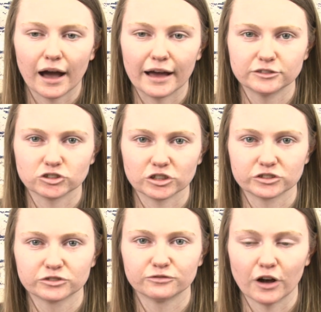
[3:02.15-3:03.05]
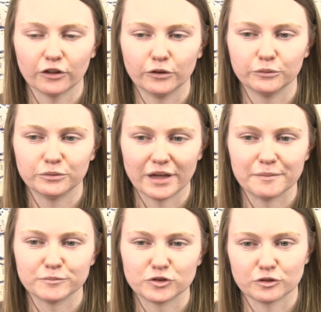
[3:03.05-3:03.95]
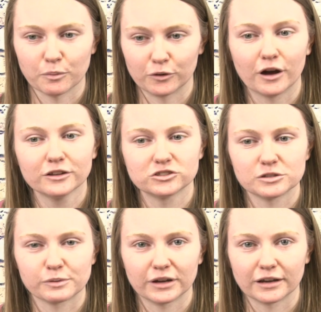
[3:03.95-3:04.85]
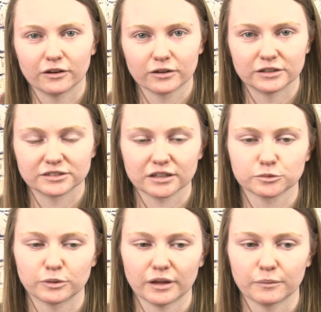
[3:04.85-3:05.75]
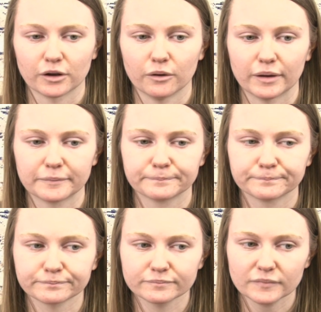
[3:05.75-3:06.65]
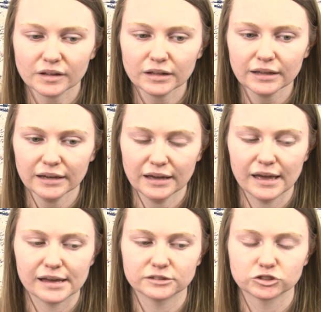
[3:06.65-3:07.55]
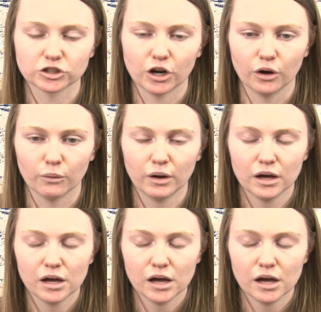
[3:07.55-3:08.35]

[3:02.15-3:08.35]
I just followed them to the Pornology breakout because that's where they were going. And so